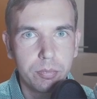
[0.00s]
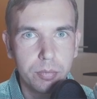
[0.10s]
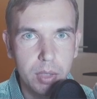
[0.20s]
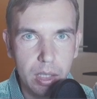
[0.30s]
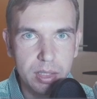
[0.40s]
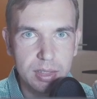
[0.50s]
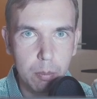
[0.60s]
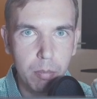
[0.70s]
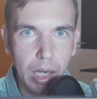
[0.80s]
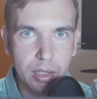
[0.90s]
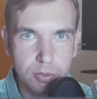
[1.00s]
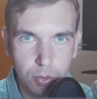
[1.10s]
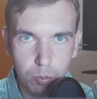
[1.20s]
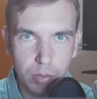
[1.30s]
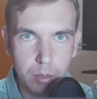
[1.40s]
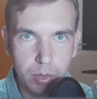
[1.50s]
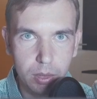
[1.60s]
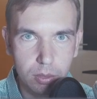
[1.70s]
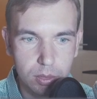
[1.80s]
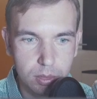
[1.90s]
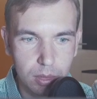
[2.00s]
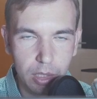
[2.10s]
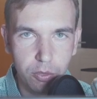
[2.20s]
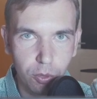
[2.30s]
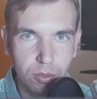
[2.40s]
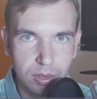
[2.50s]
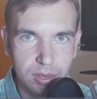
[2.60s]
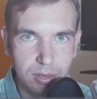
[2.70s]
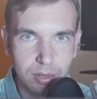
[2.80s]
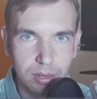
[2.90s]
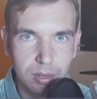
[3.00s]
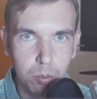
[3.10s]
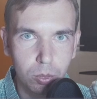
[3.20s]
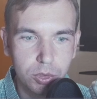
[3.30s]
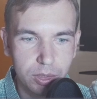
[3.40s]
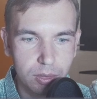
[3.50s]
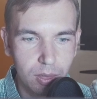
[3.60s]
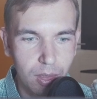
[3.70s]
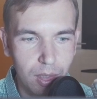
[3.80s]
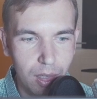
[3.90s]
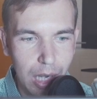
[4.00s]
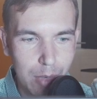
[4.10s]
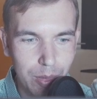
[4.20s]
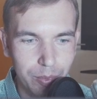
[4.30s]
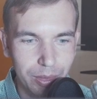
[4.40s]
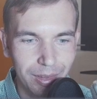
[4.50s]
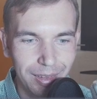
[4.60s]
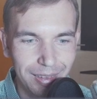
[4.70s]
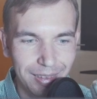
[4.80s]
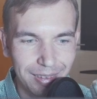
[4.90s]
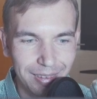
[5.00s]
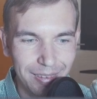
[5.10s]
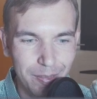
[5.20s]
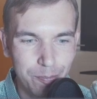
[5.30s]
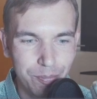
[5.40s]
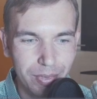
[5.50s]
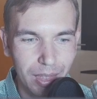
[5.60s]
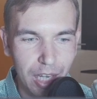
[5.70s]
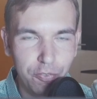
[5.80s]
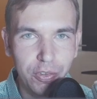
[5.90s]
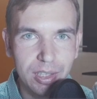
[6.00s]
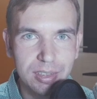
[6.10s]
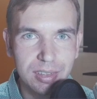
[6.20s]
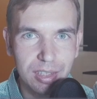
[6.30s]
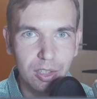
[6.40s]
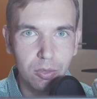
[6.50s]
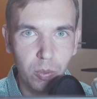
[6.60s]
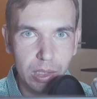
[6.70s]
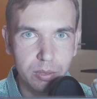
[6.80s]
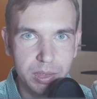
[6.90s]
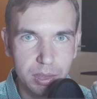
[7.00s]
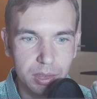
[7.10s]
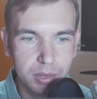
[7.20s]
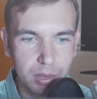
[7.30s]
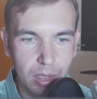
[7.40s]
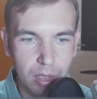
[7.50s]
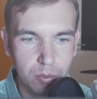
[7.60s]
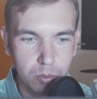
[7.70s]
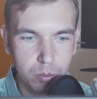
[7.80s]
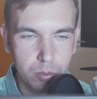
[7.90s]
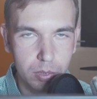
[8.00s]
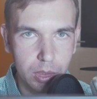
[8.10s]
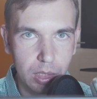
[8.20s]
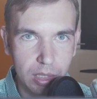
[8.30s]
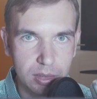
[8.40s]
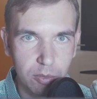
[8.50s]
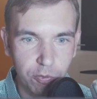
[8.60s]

there is some bias from me because I thought it's a bullshit. However, I think it's still well researched and it has some